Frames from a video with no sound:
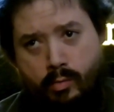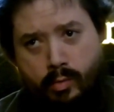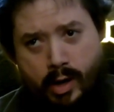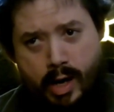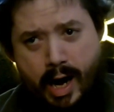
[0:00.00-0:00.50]

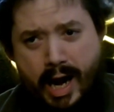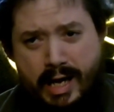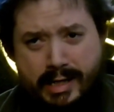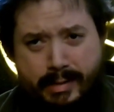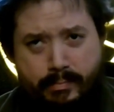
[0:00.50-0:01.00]
where
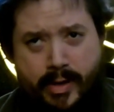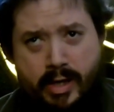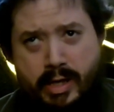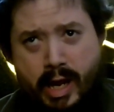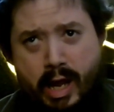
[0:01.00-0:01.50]
Andie
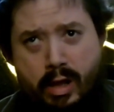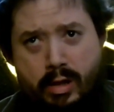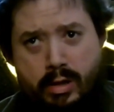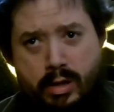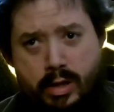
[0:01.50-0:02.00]

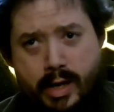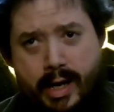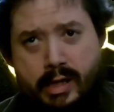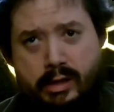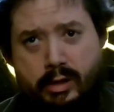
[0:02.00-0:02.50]
MacDowell
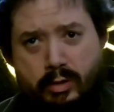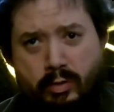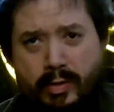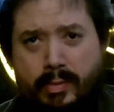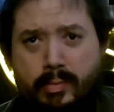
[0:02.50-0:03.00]
and her
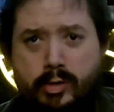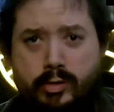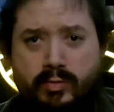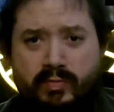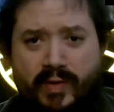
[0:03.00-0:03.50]

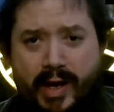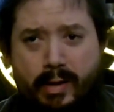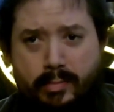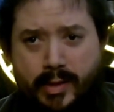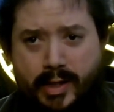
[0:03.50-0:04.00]
criminal
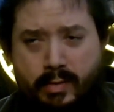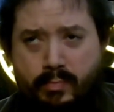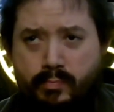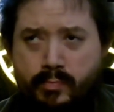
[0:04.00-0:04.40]
family